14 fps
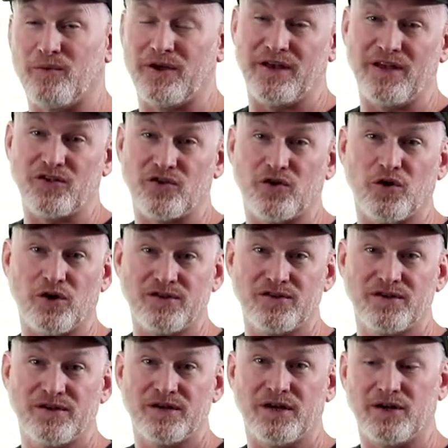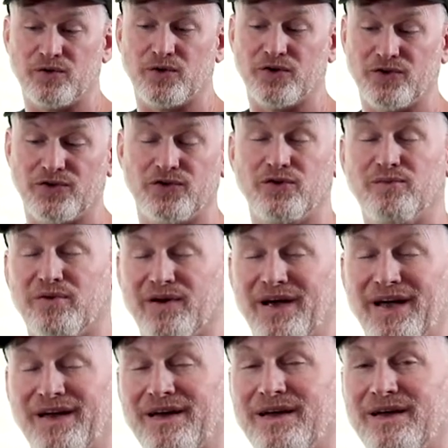It is cooked in order to
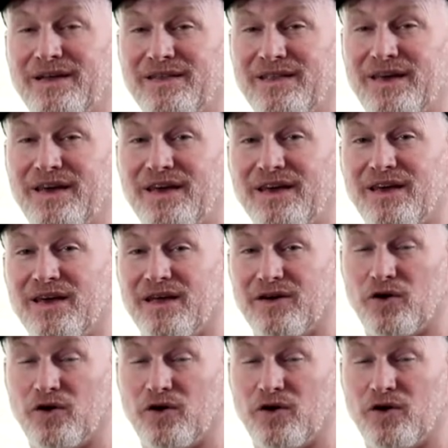bring the